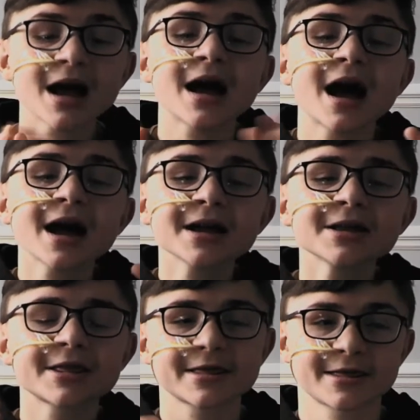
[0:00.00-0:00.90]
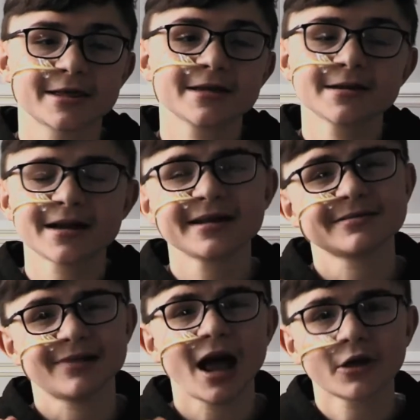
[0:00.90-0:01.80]
I think I
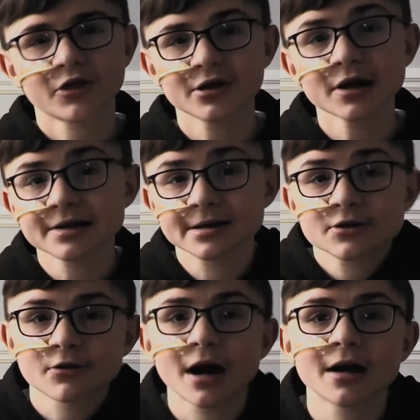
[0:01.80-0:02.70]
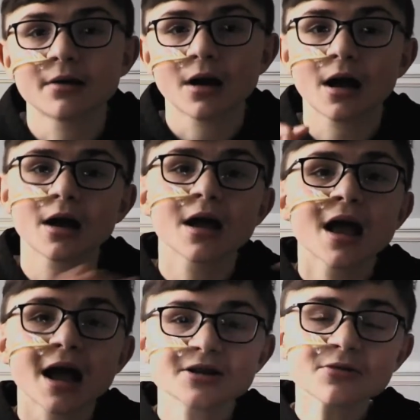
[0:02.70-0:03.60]
did cry.
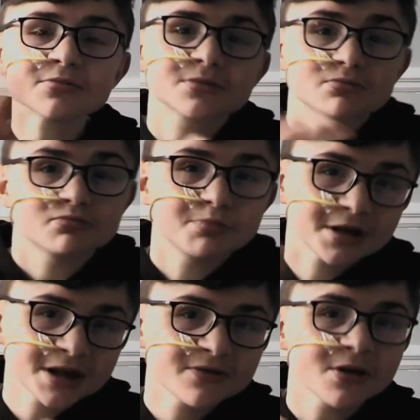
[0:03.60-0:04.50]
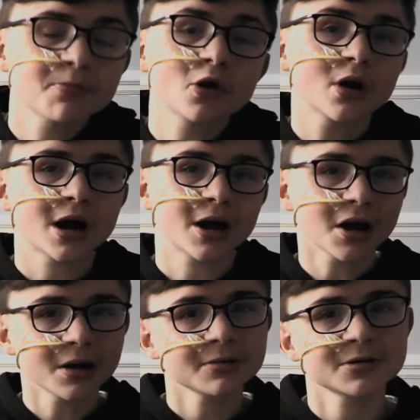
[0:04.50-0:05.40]
I don't believe it, but
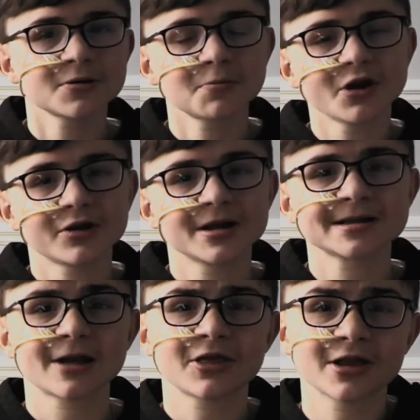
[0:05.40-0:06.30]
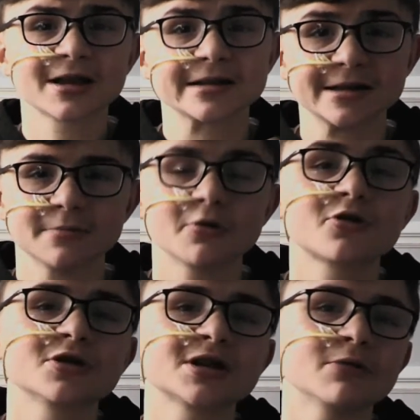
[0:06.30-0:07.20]
to be honest, I think I did
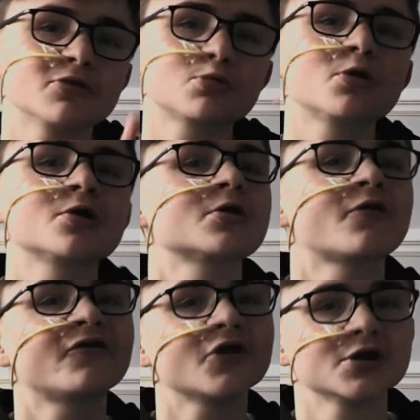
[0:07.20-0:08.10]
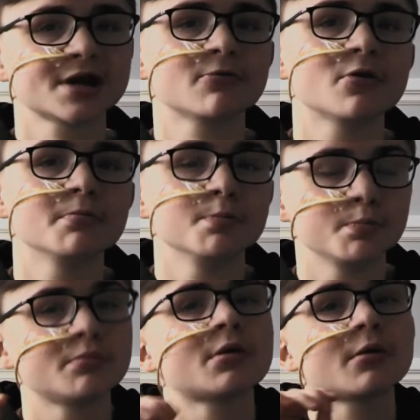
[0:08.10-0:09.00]
because it was one of the first ever
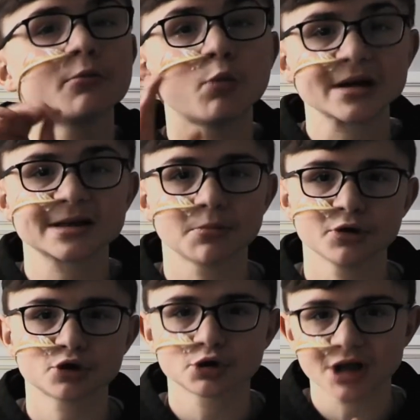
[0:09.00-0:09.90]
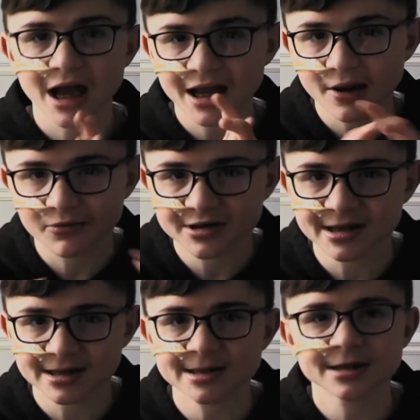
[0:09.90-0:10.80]
Western musicals that I ever
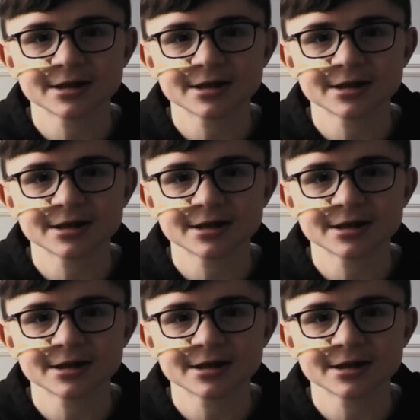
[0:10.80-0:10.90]
did see.